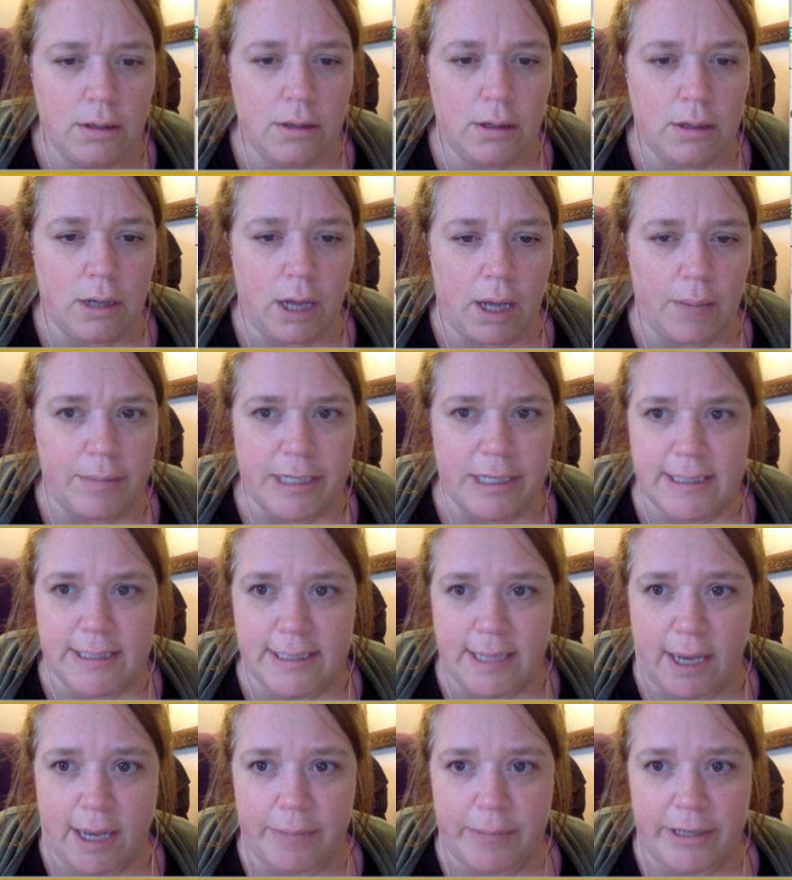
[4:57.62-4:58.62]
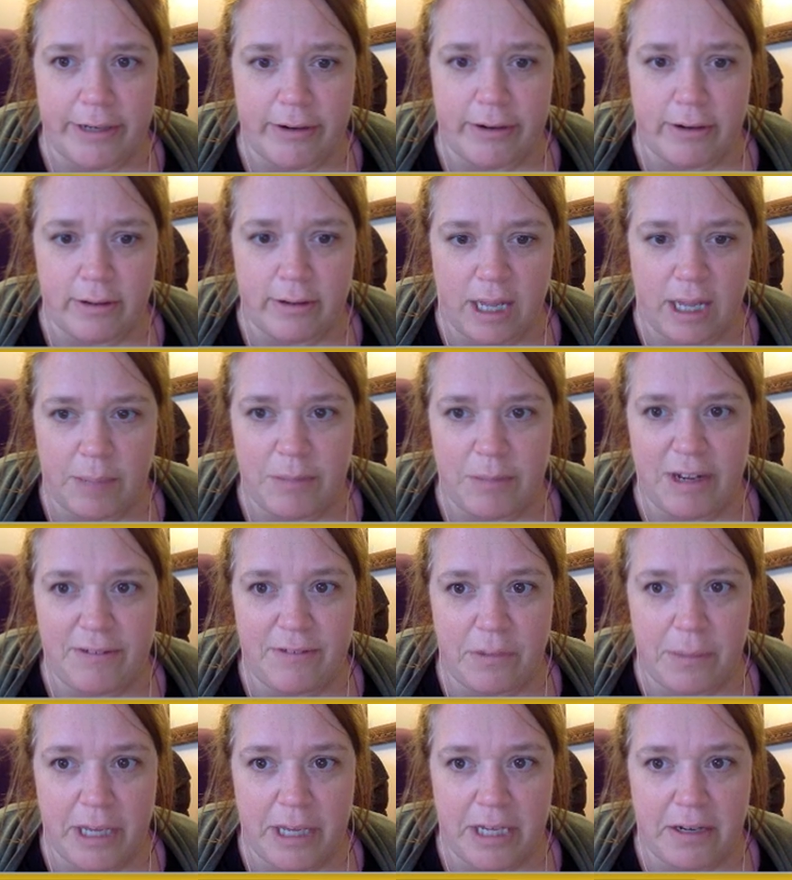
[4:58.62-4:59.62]
I'm going to stop here. I'm going to have
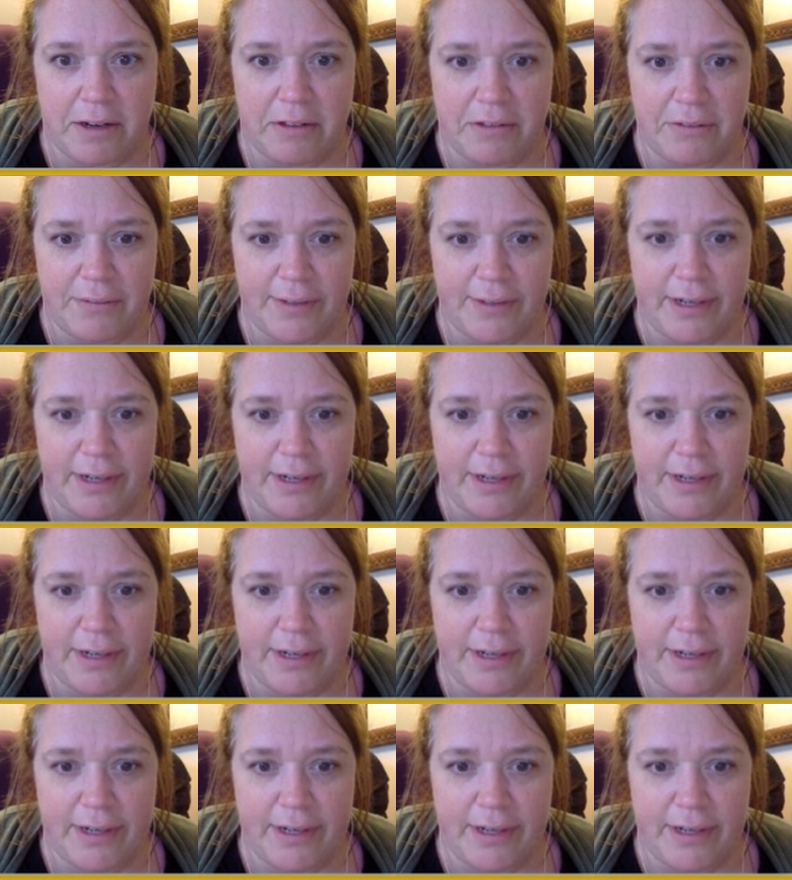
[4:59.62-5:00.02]
to make another video.